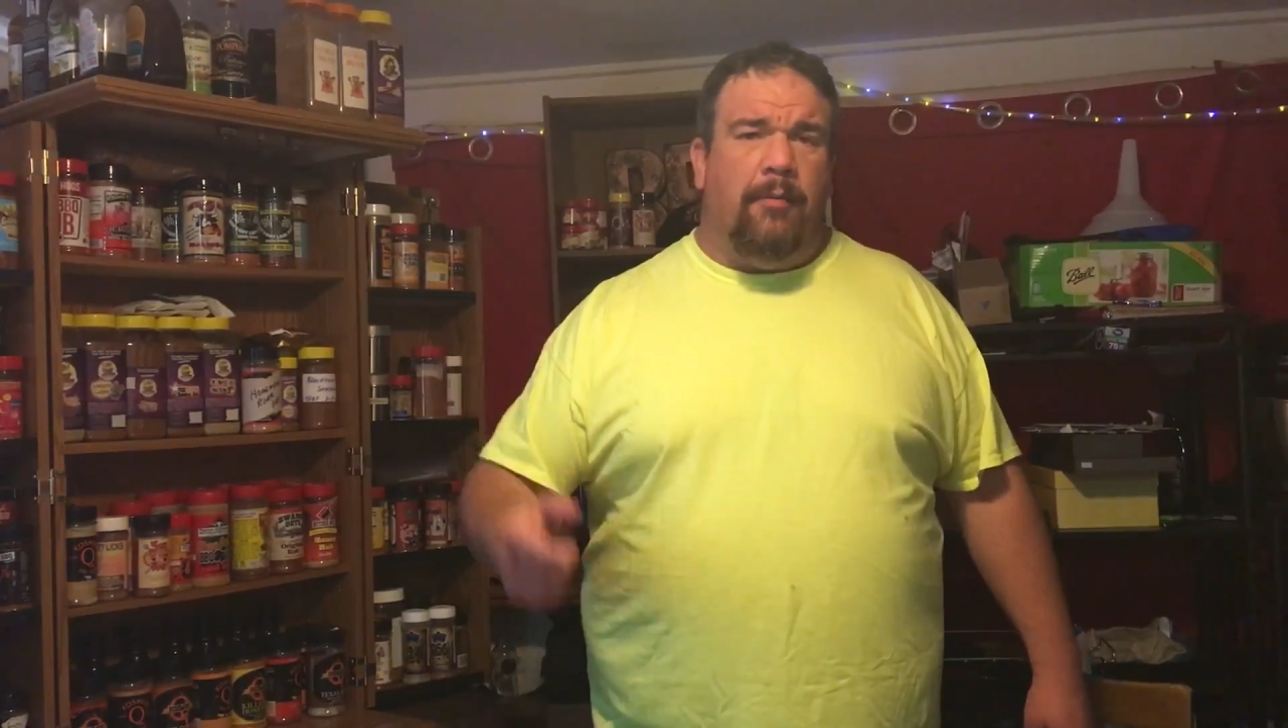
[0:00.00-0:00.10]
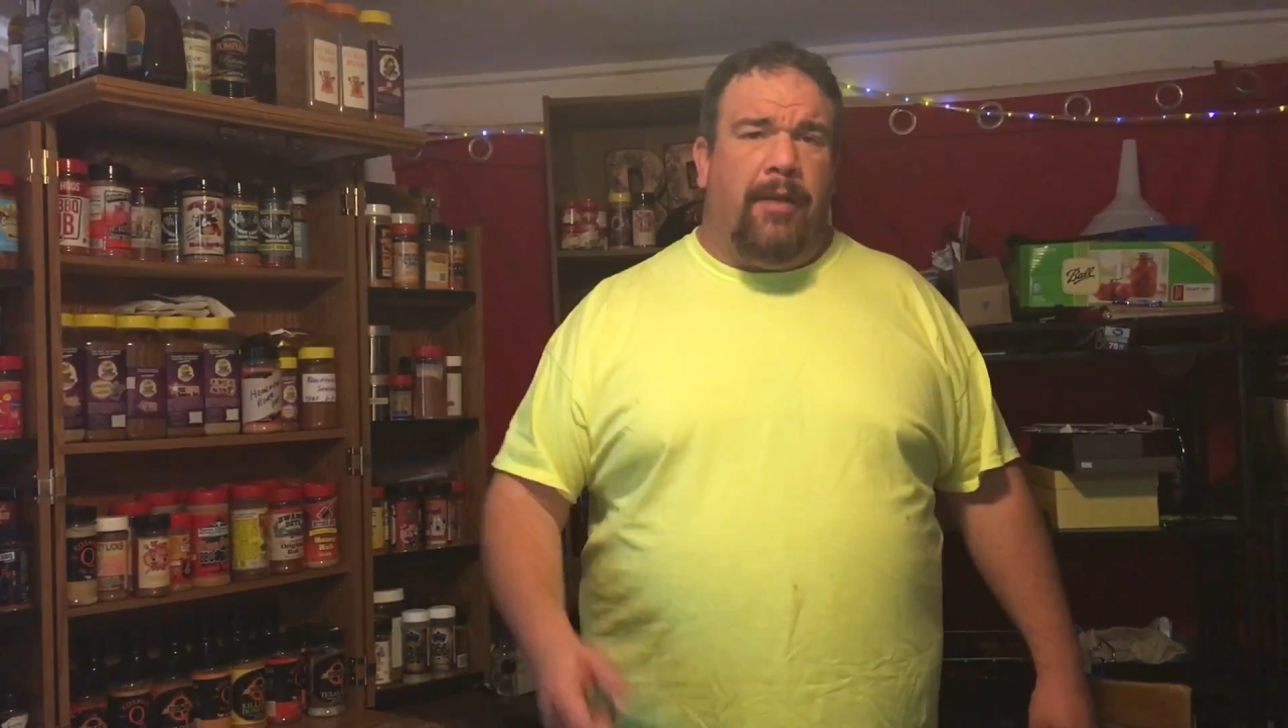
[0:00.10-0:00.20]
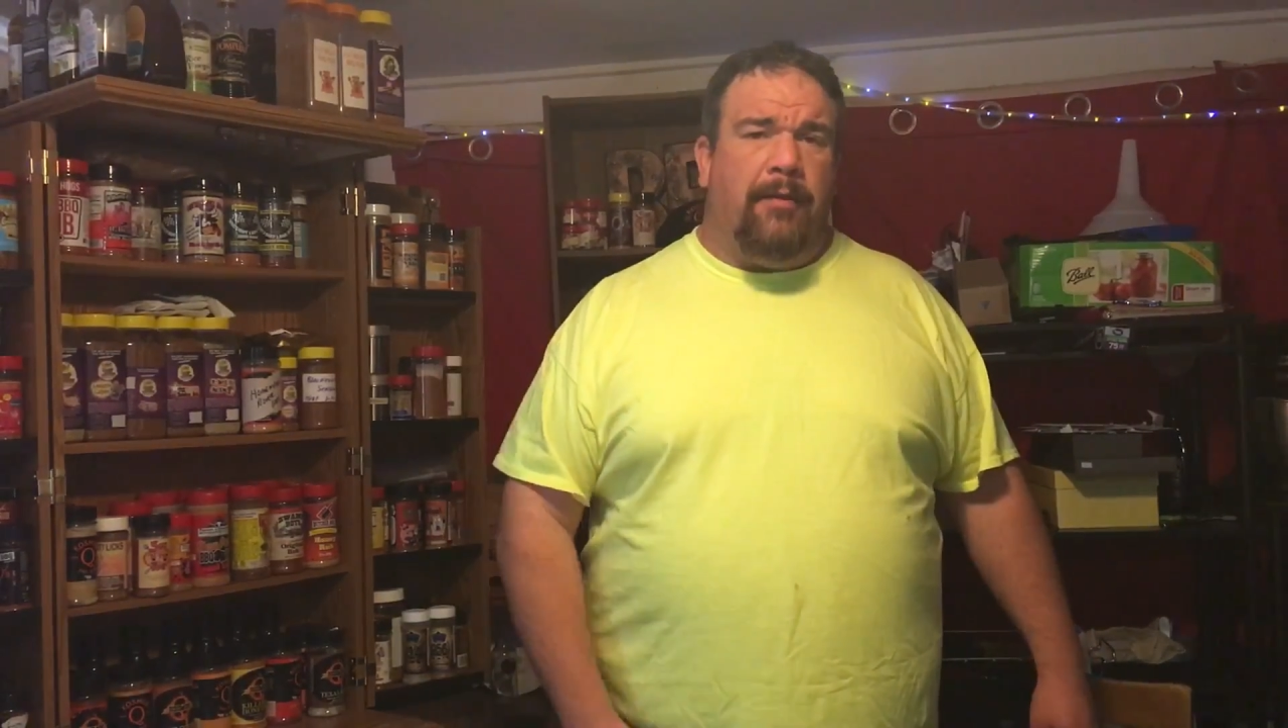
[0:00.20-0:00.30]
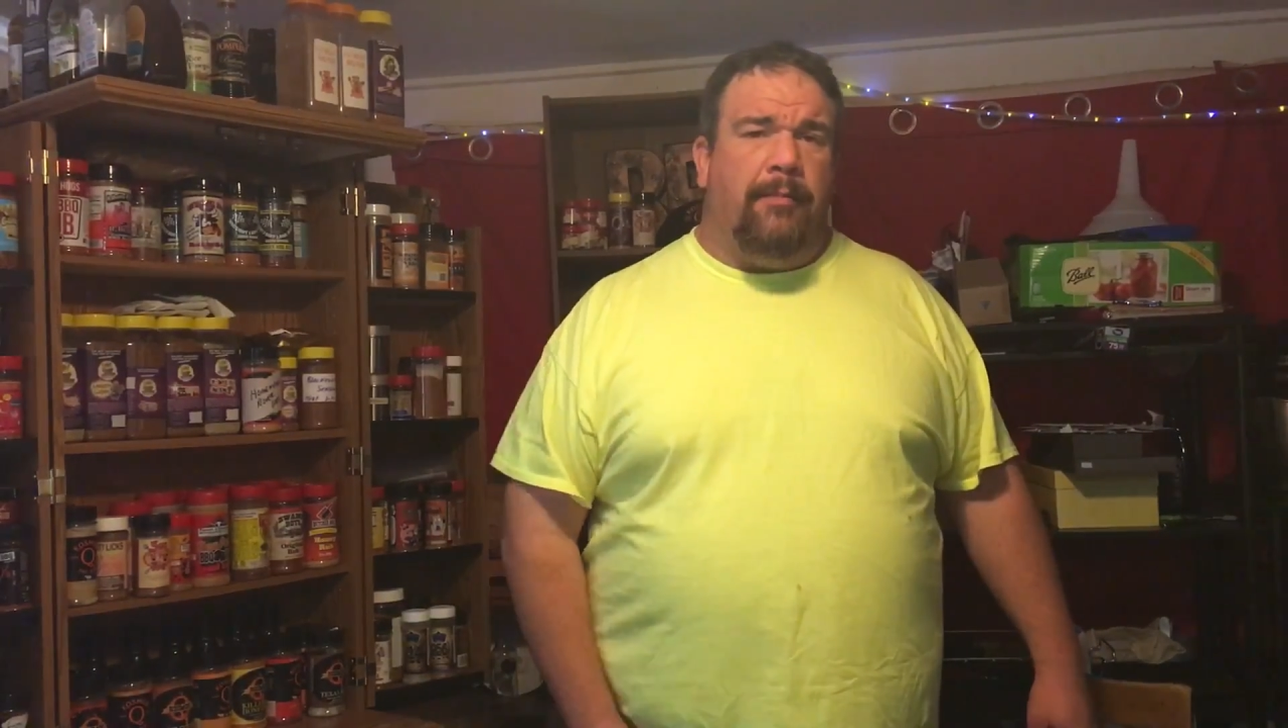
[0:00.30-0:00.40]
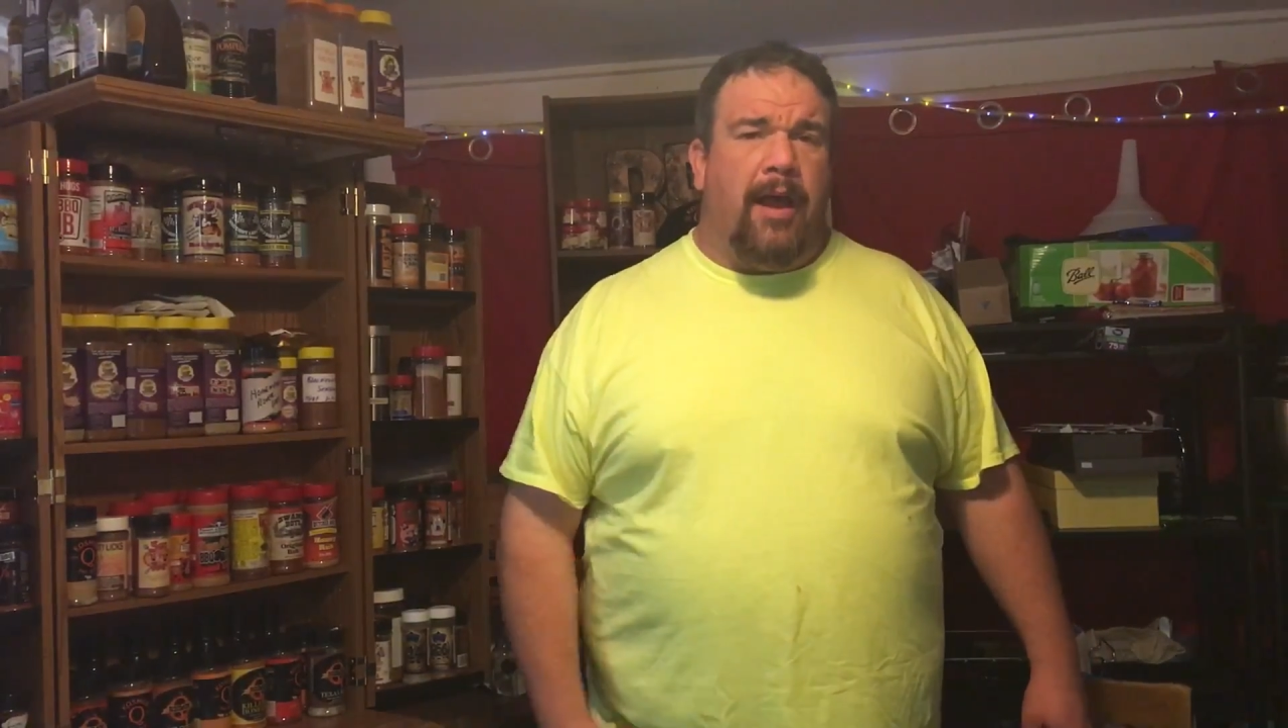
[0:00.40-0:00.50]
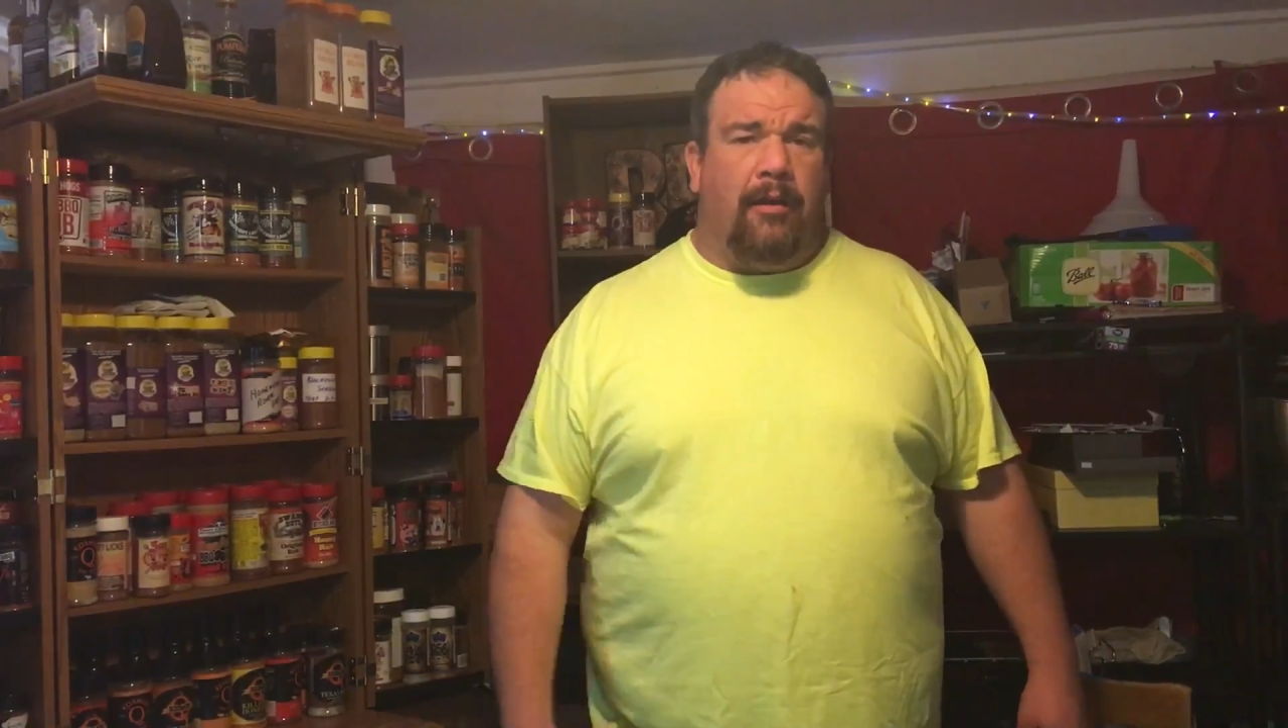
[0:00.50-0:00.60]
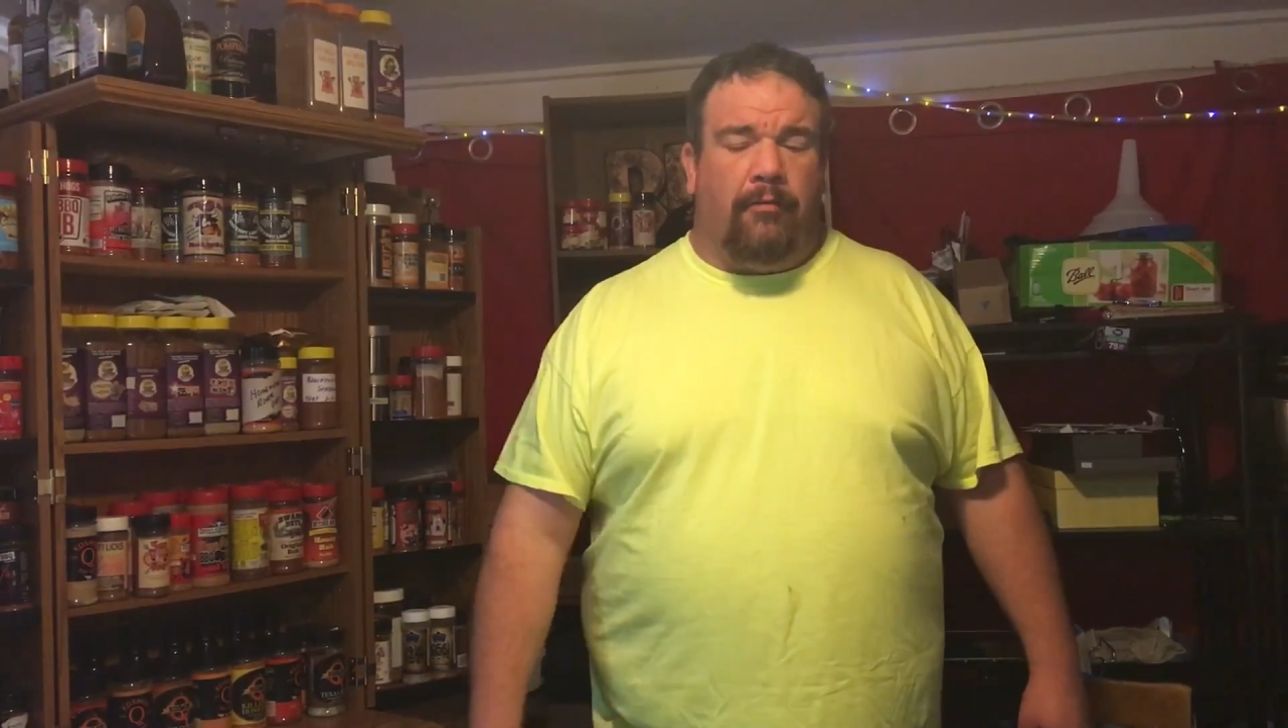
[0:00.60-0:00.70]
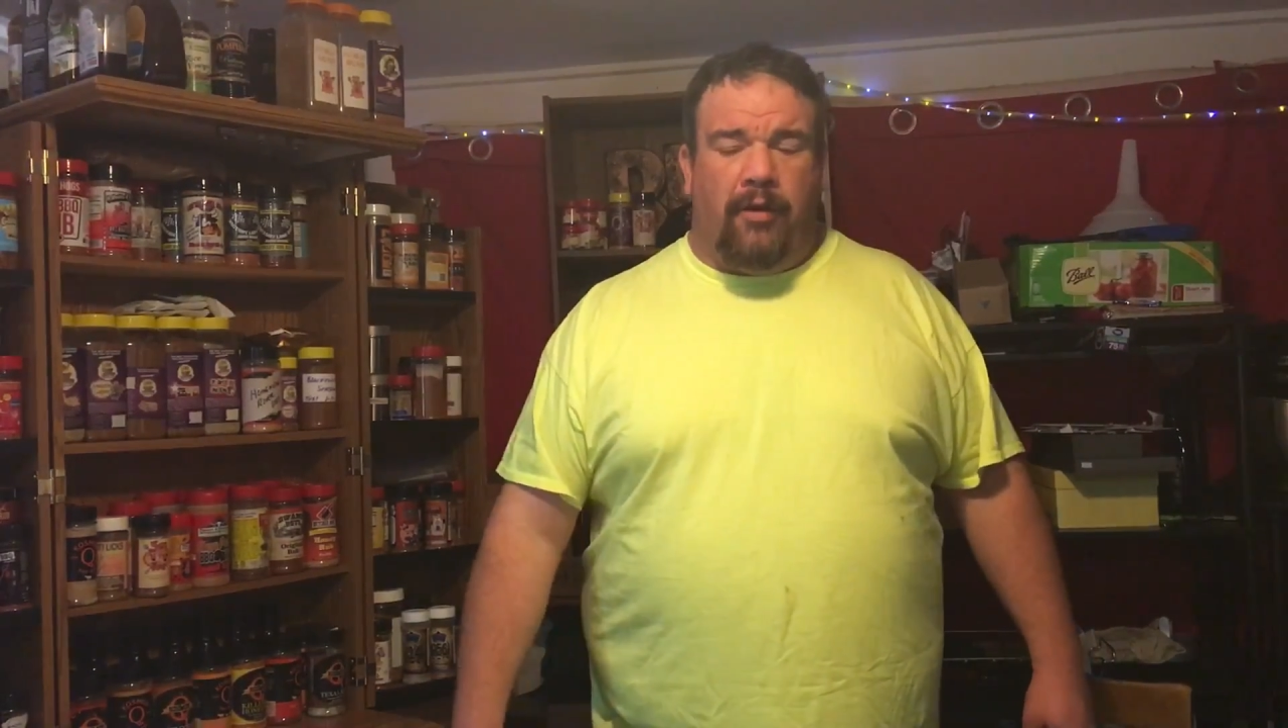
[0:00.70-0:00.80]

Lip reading: of baby back